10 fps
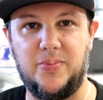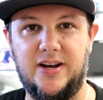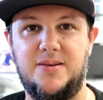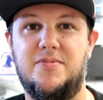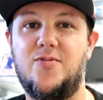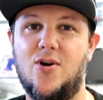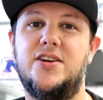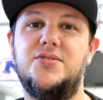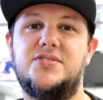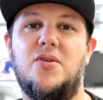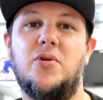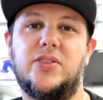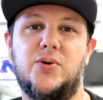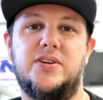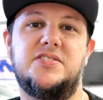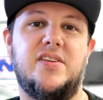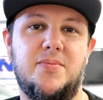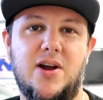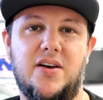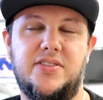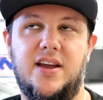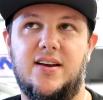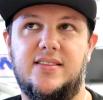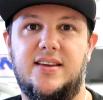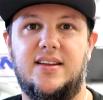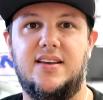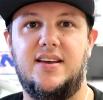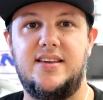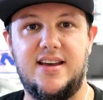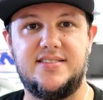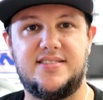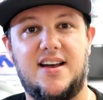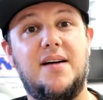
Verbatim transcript: but before I do so, I wanna throw a disclaimer out there that yes,